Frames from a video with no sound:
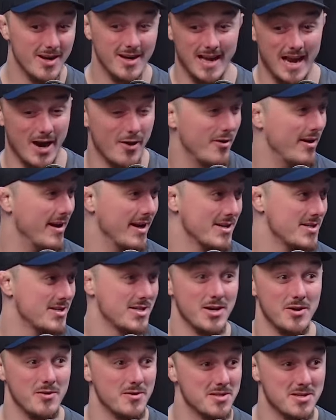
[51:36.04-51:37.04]
Karen next
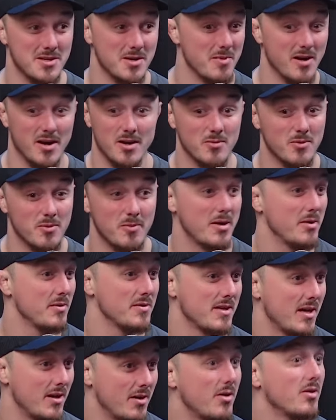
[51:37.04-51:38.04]
to you is going to be like, what medal
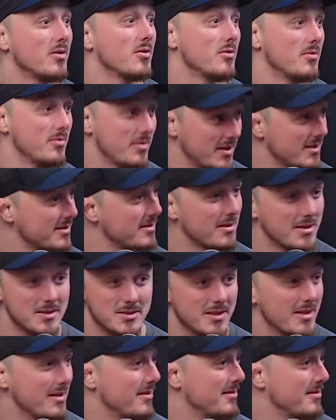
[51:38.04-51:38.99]
is that? Oh, cool, nice. That's it.